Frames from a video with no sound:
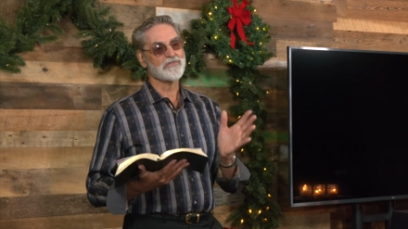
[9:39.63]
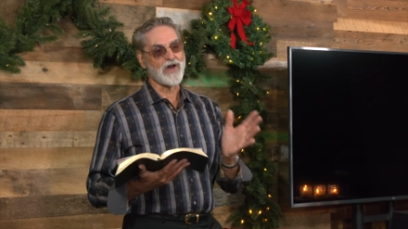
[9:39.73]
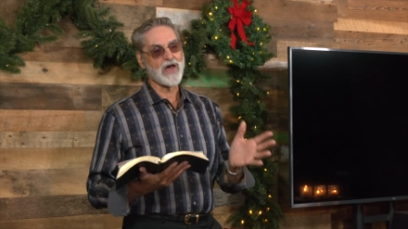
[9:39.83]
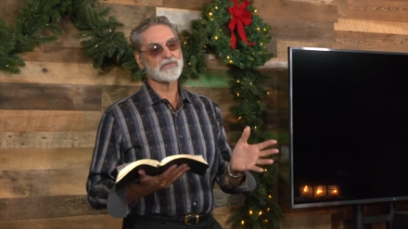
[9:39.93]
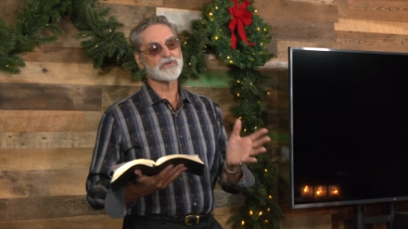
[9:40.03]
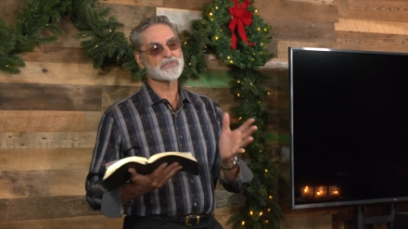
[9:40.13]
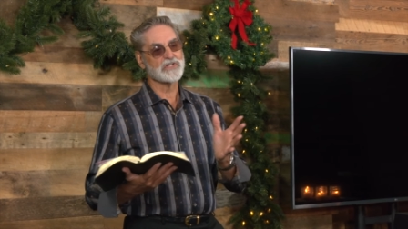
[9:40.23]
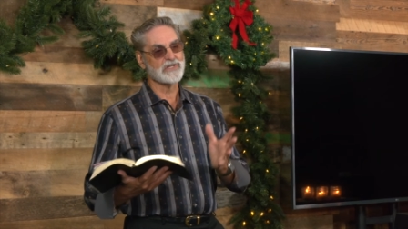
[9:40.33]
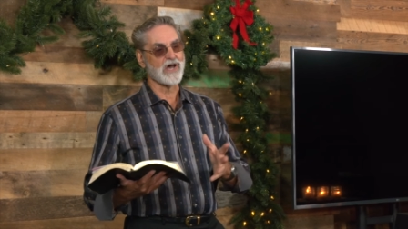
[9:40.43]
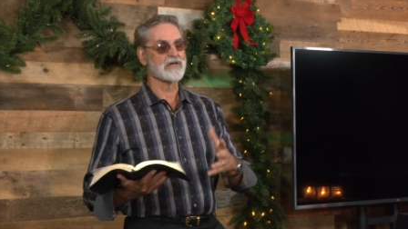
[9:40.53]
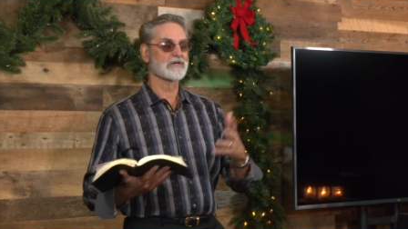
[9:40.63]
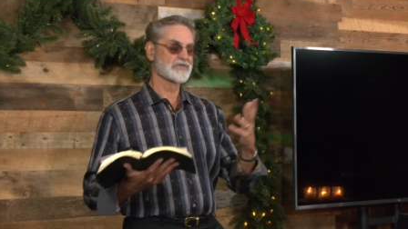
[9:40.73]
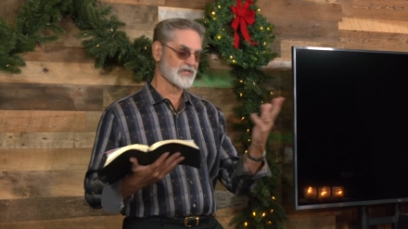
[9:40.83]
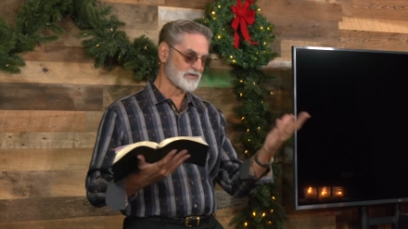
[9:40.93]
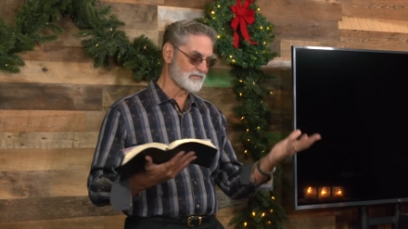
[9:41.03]
fathers and
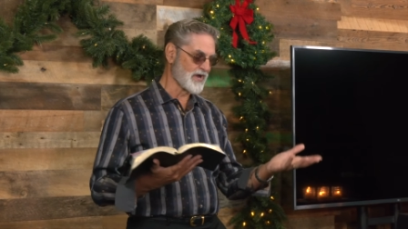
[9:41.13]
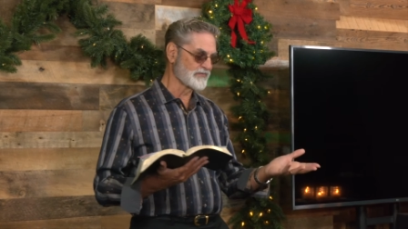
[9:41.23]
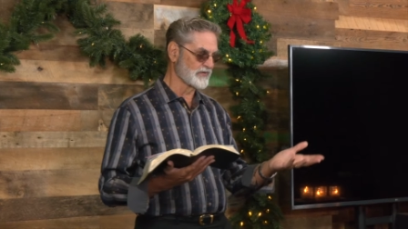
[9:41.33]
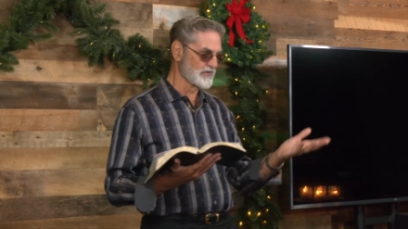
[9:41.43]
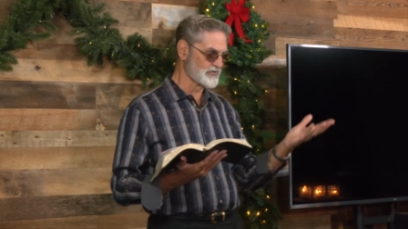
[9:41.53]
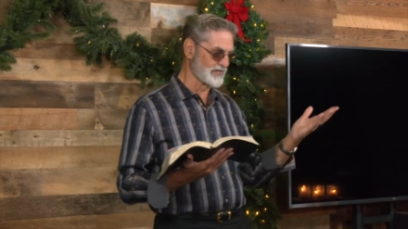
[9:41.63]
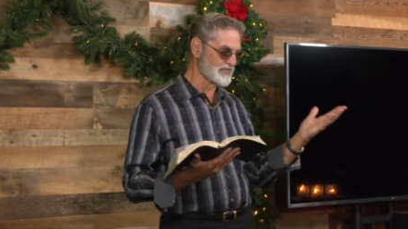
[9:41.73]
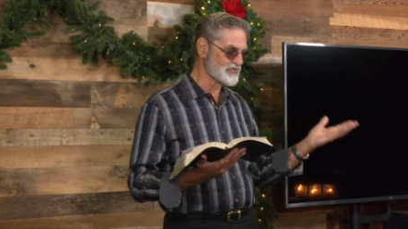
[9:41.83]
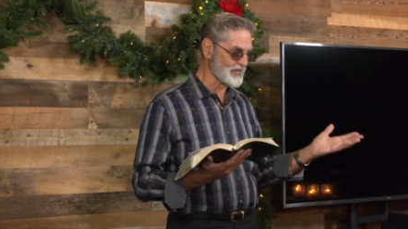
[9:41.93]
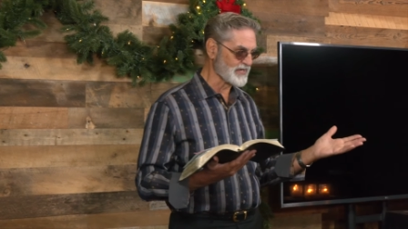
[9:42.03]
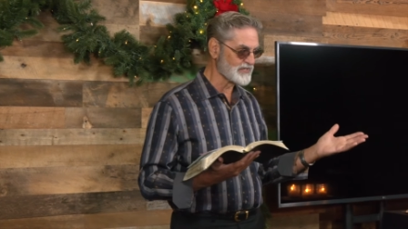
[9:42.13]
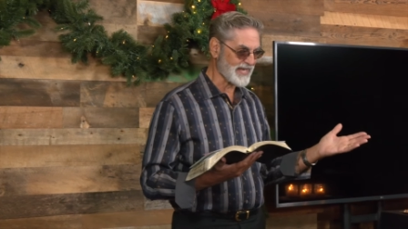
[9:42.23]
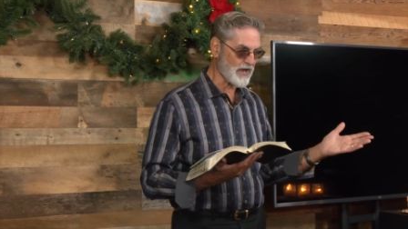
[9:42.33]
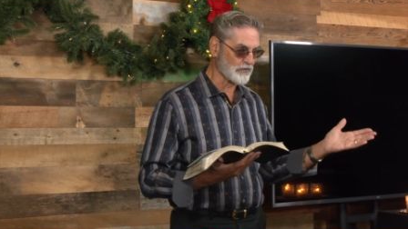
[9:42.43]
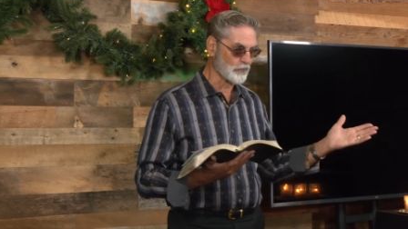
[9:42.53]
daughters and mothers and sons
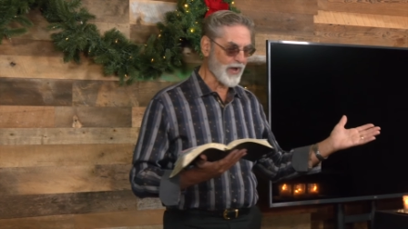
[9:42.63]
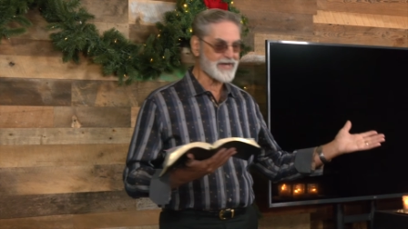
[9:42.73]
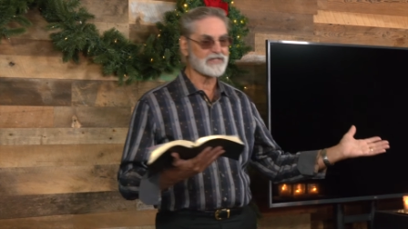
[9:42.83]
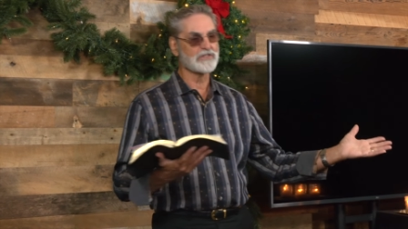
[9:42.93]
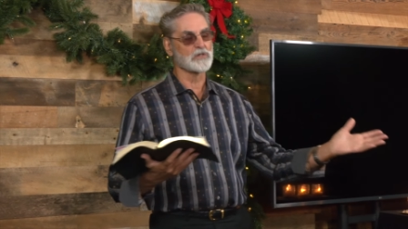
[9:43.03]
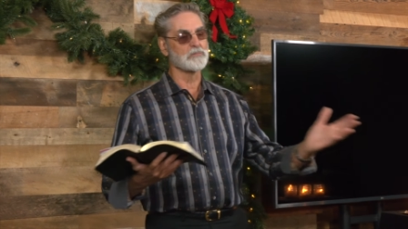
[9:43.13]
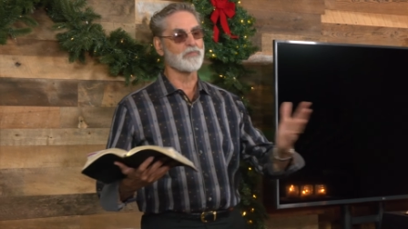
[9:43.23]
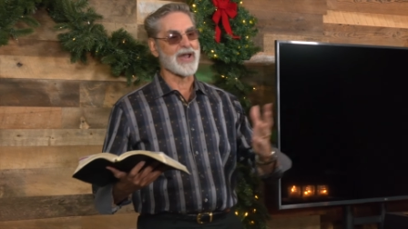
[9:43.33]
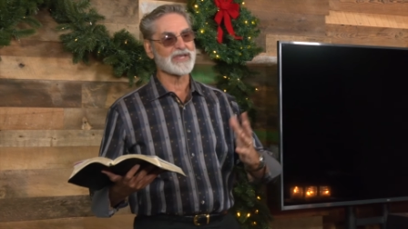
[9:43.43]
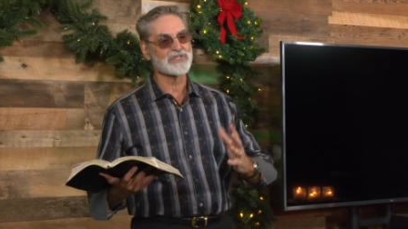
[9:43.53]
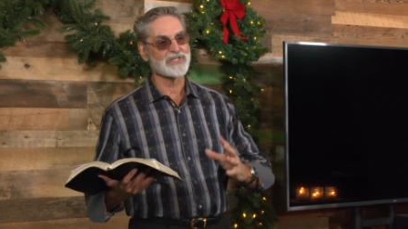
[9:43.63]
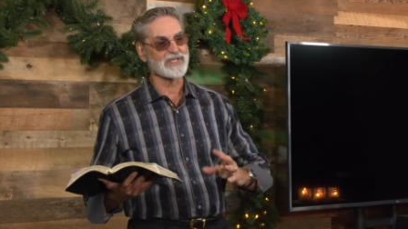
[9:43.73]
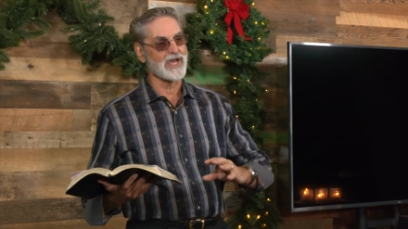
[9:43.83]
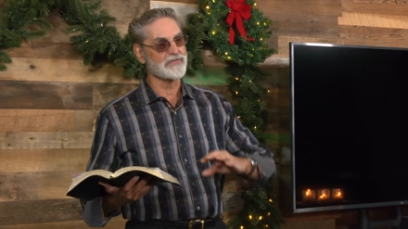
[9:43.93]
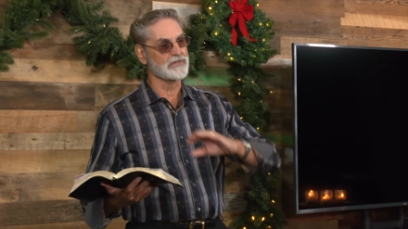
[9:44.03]
out riding their bikes
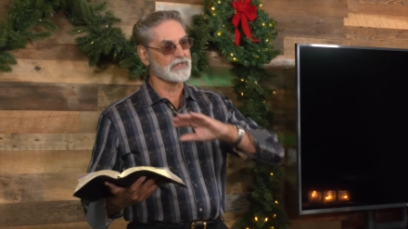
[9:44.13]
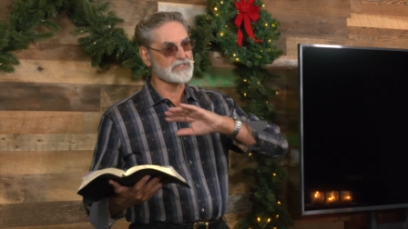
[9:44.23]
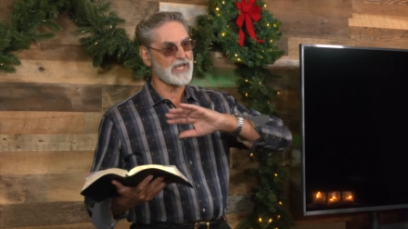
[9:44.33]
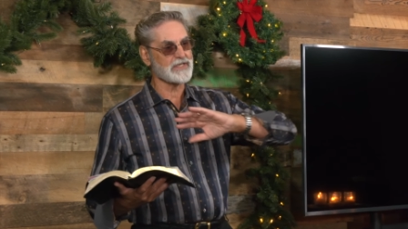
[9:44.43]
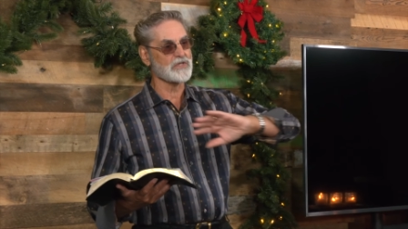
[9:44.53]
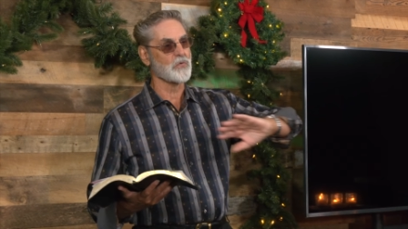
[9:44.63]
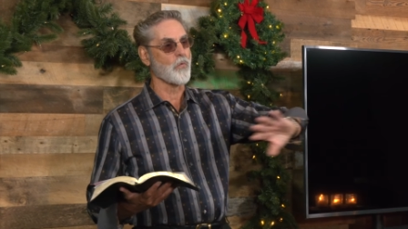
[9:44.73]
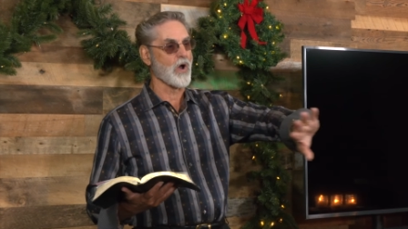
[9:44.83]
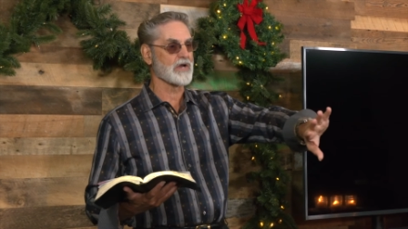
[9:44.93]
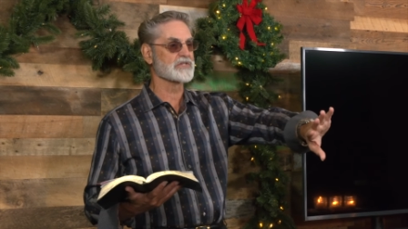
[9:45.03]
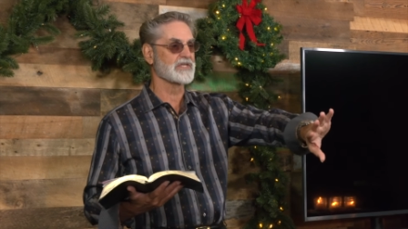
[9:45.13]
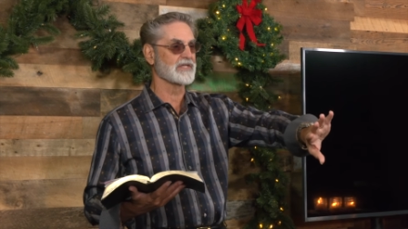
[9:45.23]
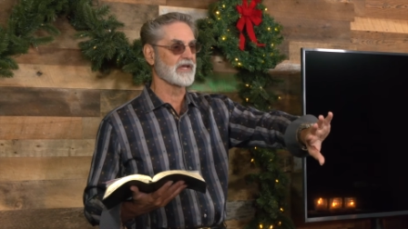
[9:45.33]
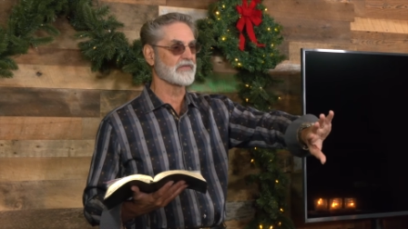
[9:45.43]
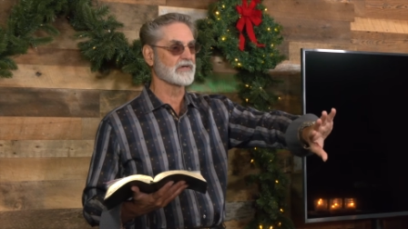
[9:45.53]
together and taking walks
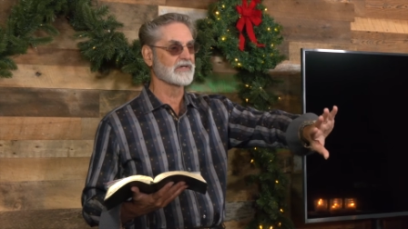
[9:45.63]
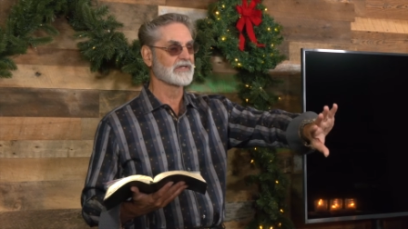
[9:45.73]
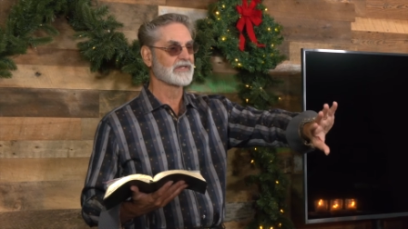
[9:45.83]
together.